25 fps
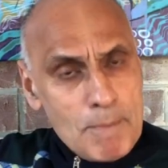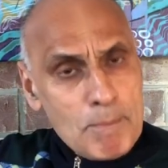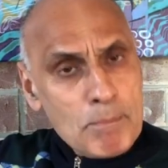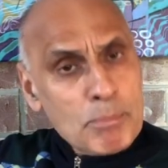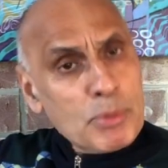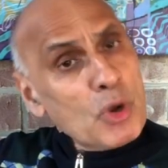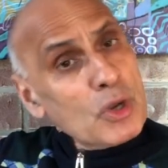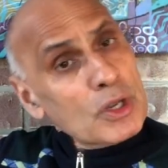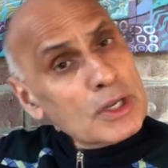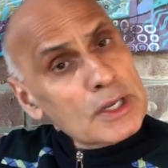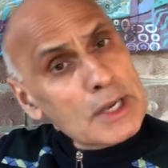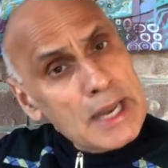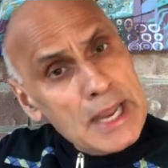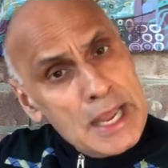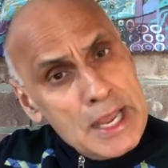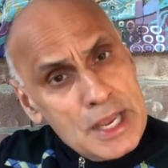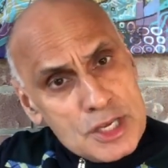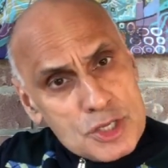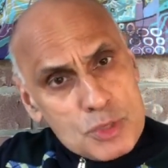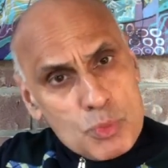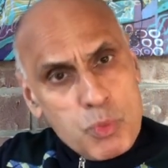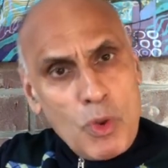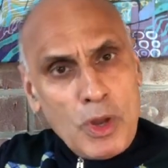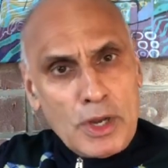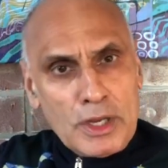Britain
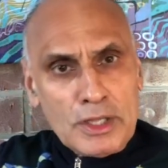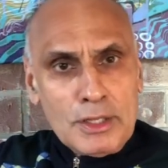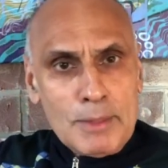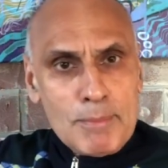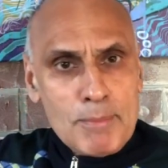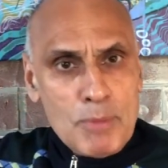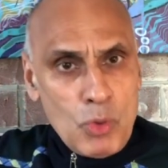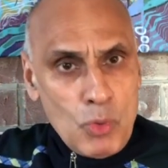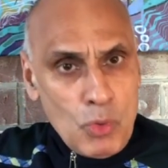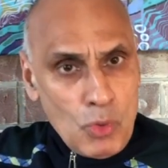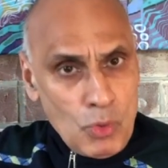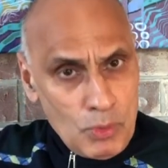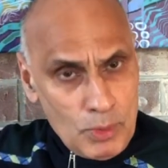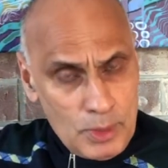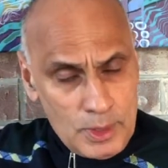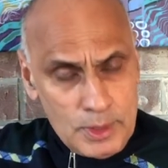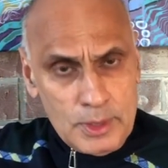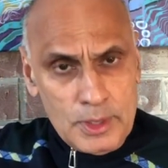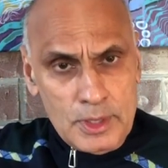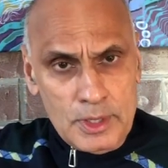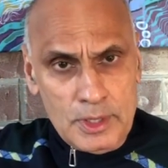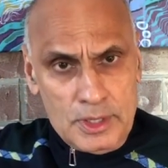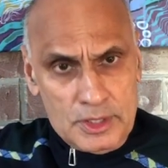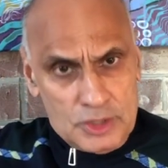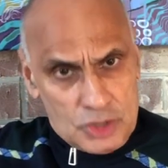is one of the more
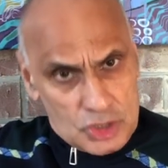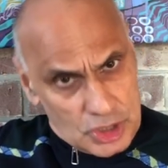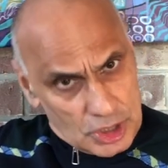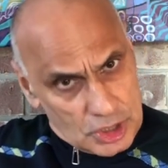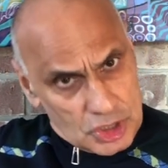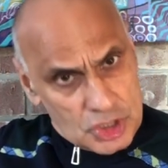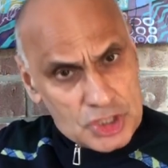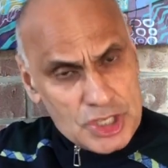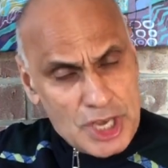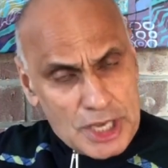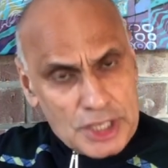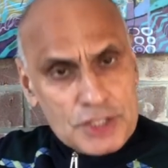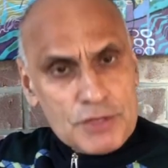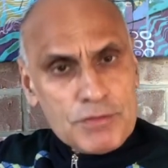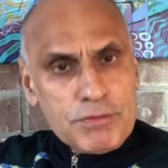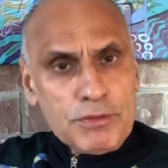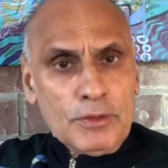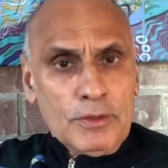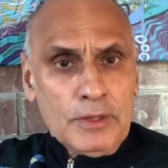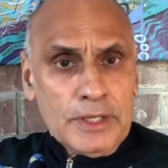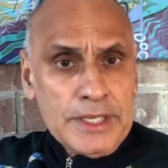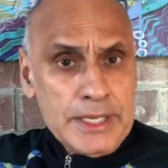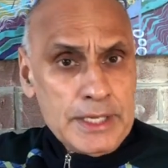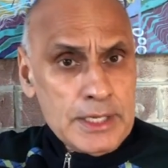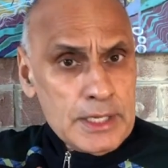
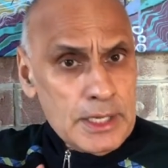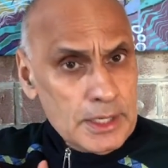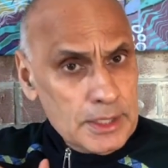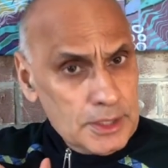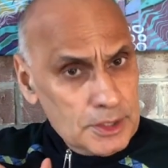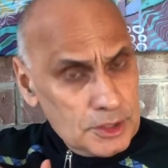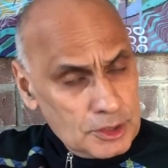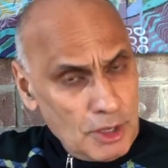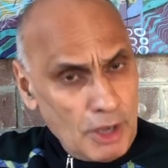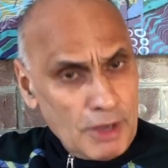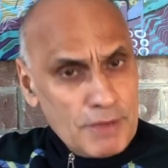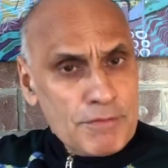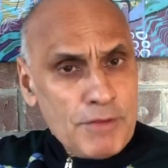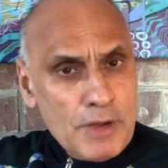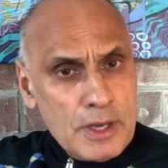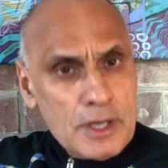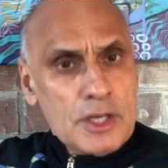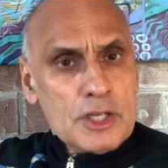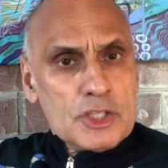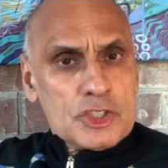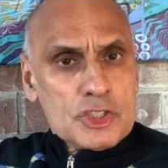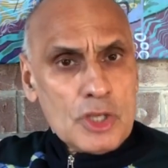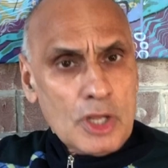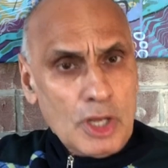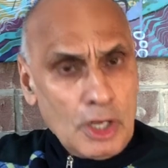successfully
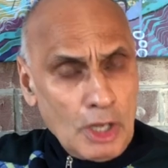diverse,